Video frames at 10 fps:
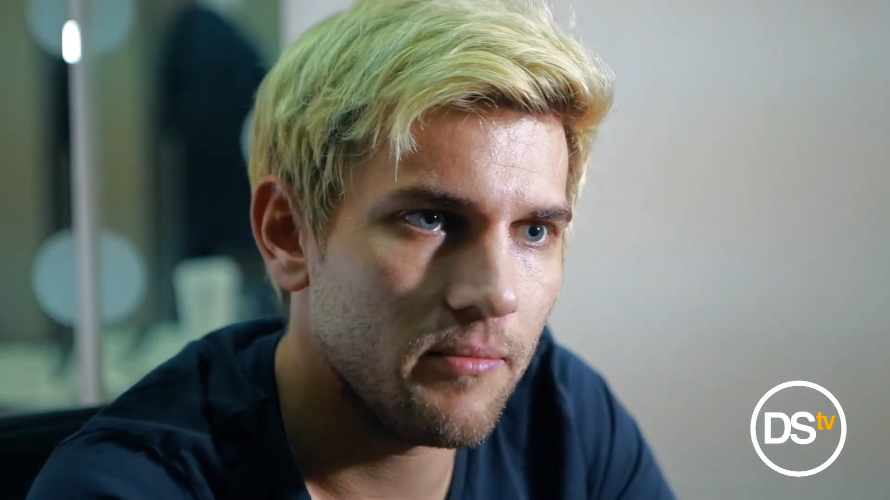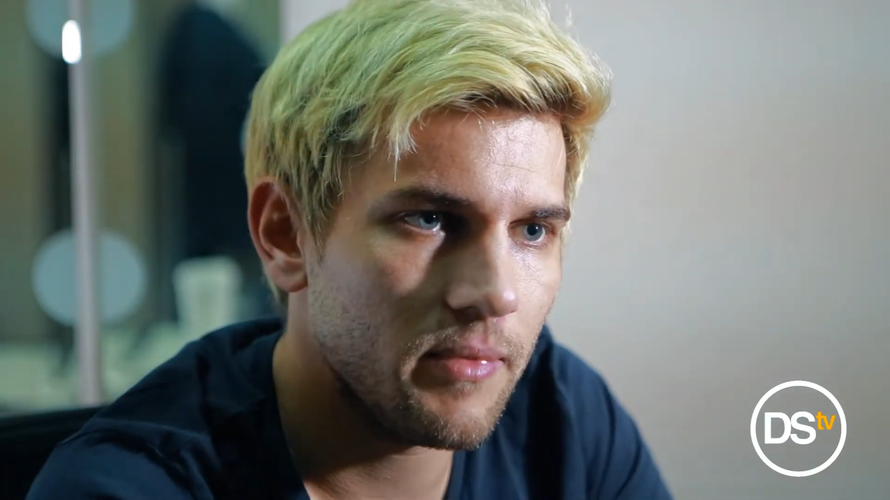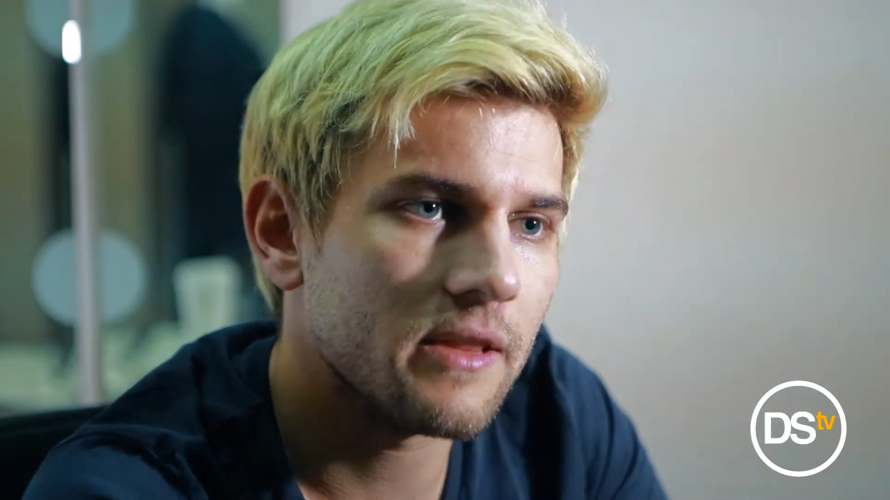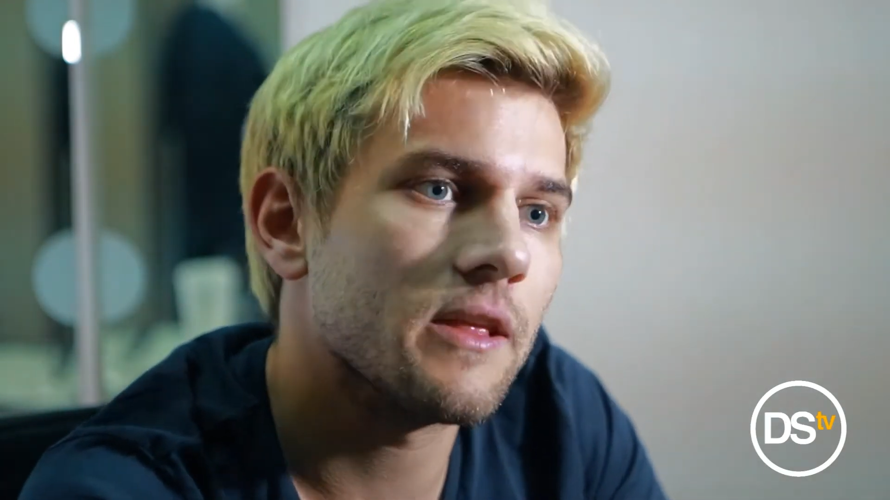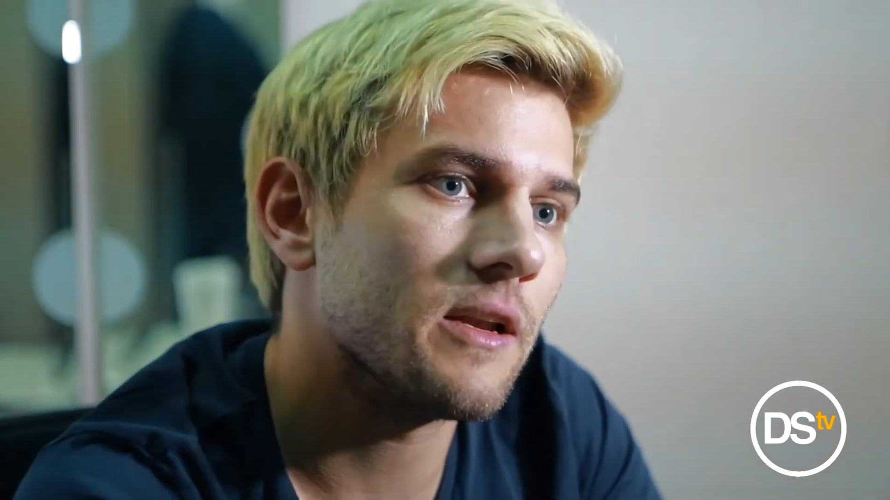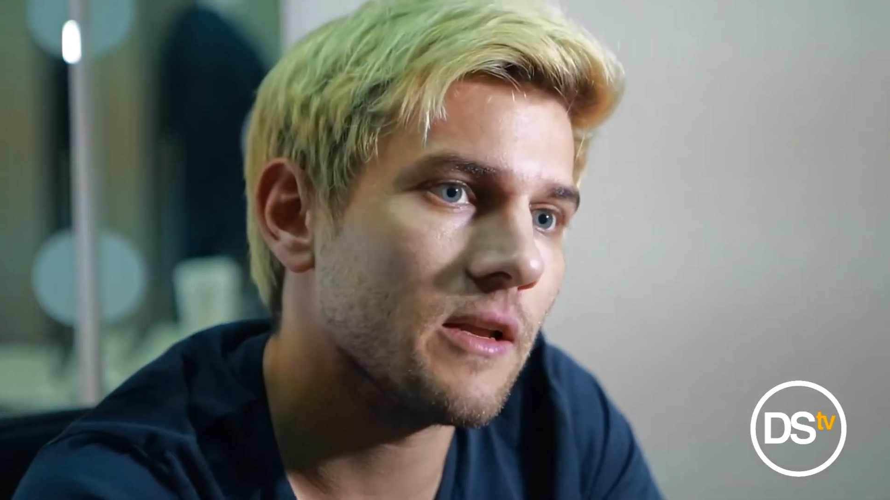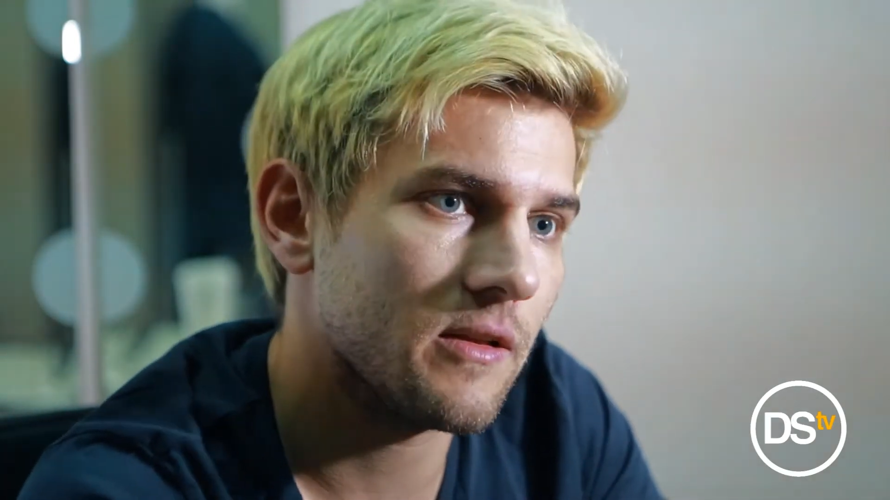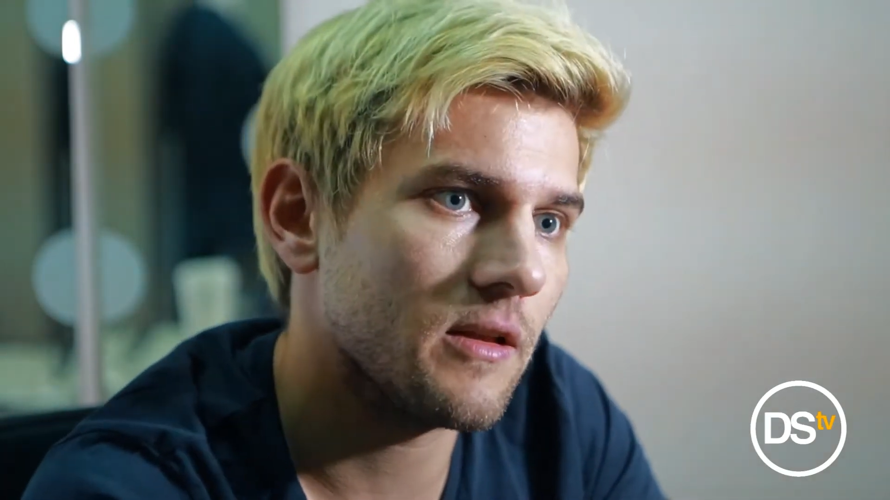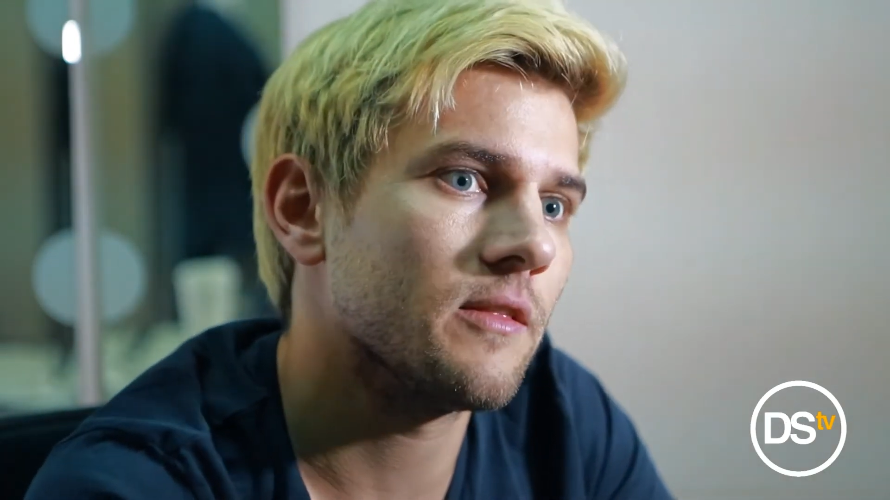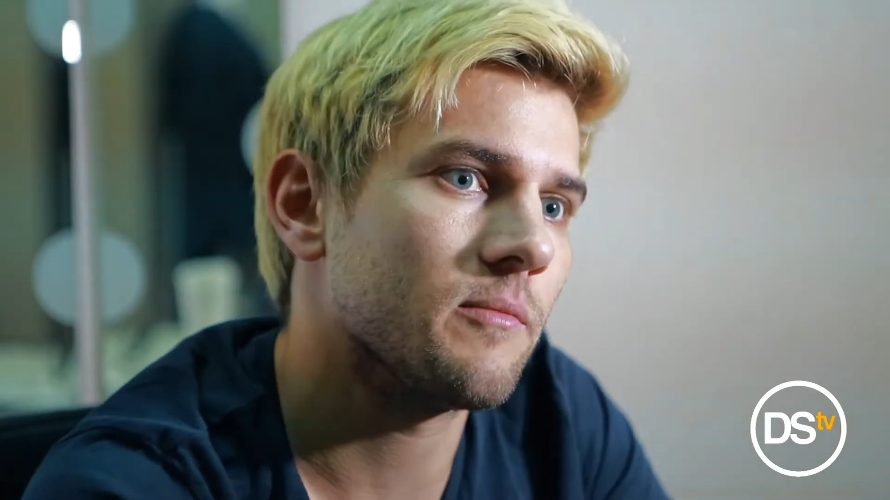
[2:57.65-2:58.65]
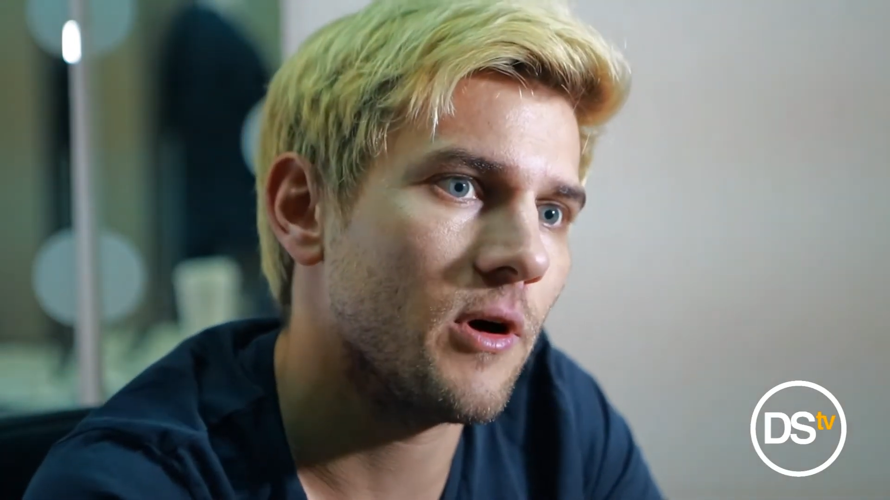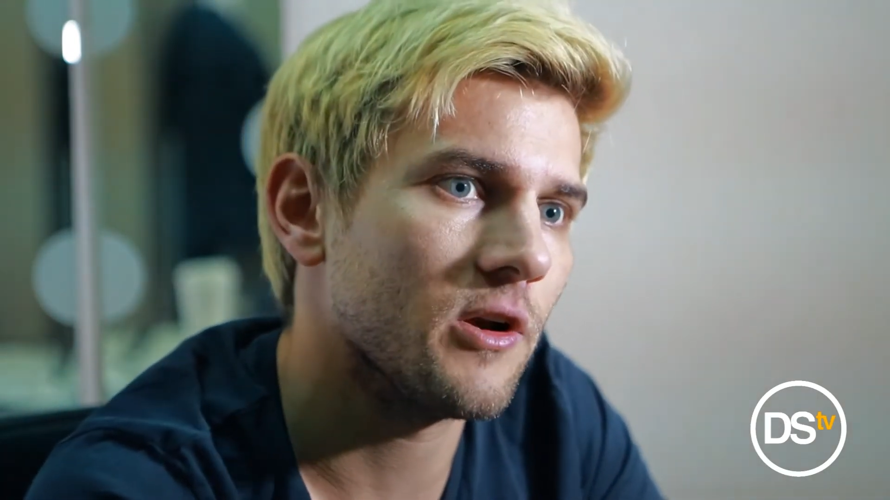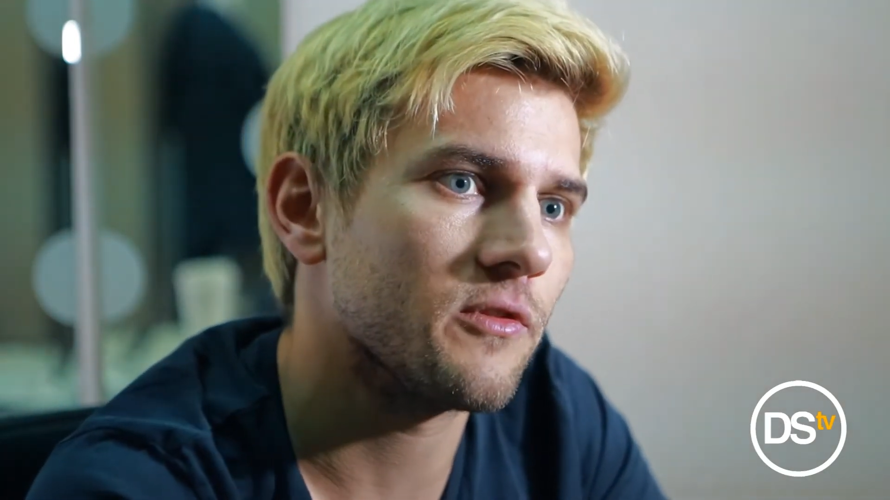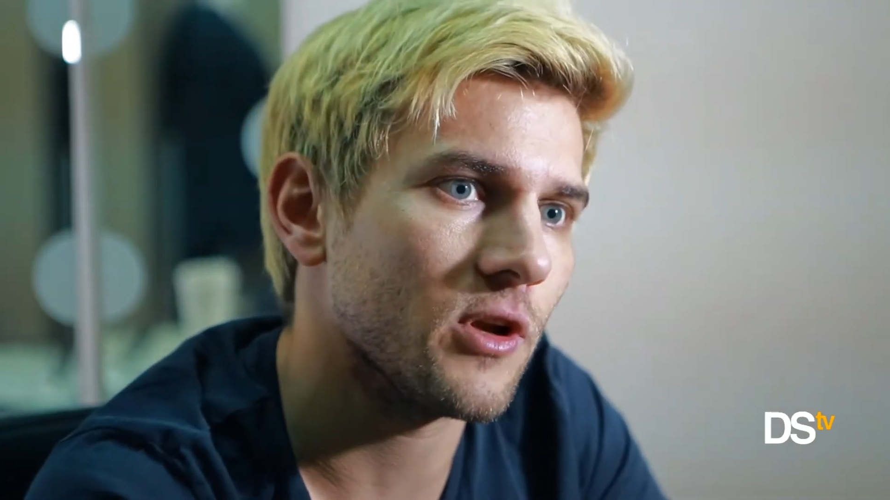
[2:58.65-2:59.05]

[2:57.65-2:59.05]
Back then, part of